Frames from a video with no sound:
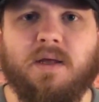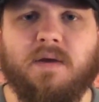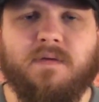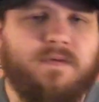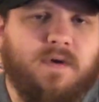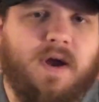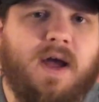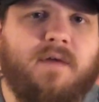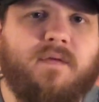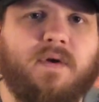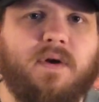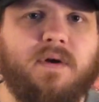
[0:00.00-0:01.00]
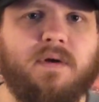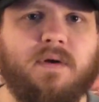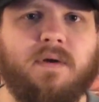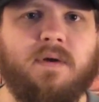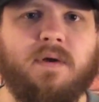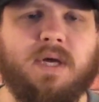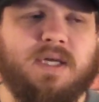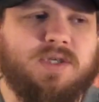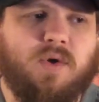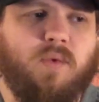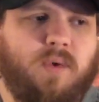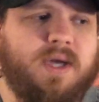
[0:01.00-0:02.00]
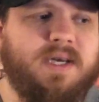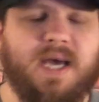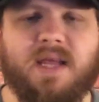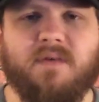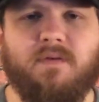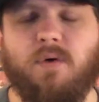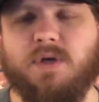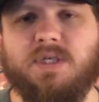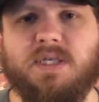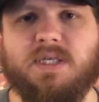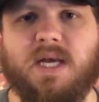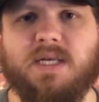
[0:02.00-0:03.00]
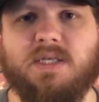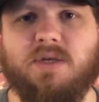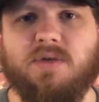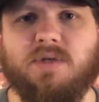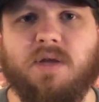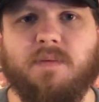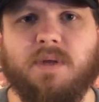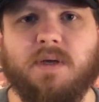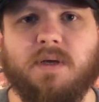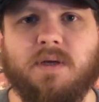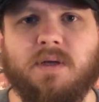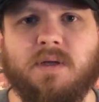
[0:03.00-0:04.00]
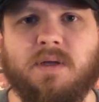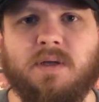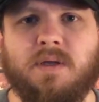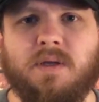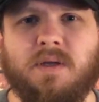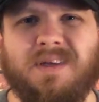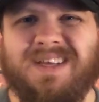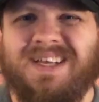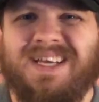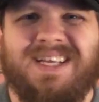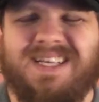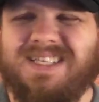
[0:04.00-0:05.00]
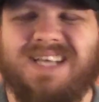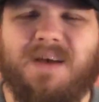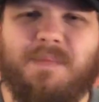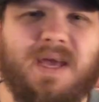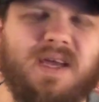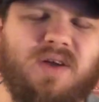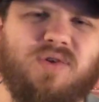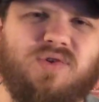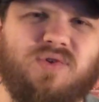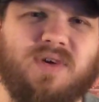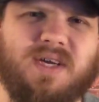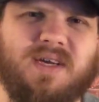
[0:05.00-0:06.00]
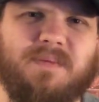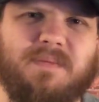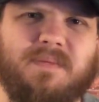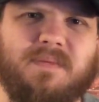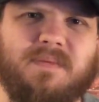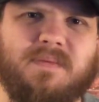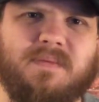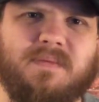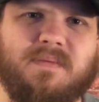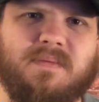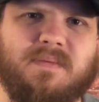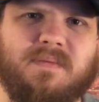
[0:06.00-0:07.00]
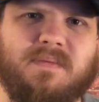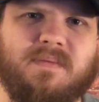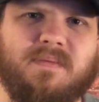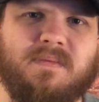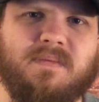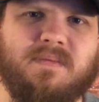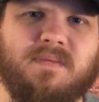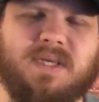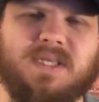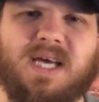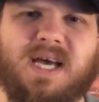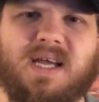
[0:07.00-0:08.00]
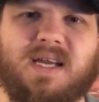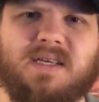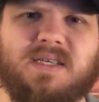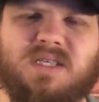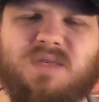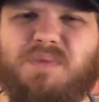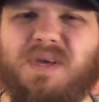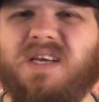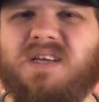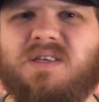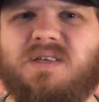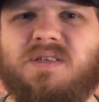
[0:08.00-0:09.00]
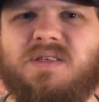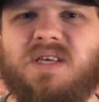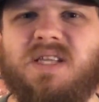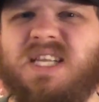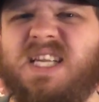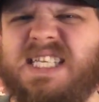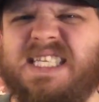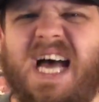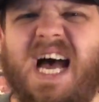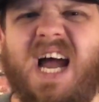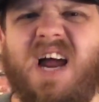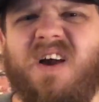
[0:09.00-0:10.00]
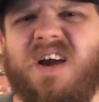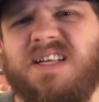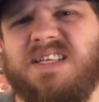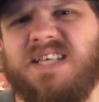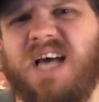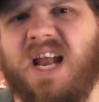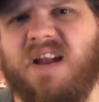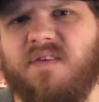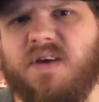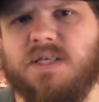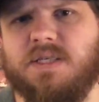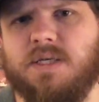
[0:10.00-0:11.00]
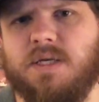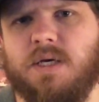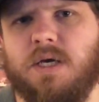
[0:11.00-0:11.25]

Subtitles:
forever until one day the Force decides to do something. Does that make you dream? Does that speak to the desire inside of us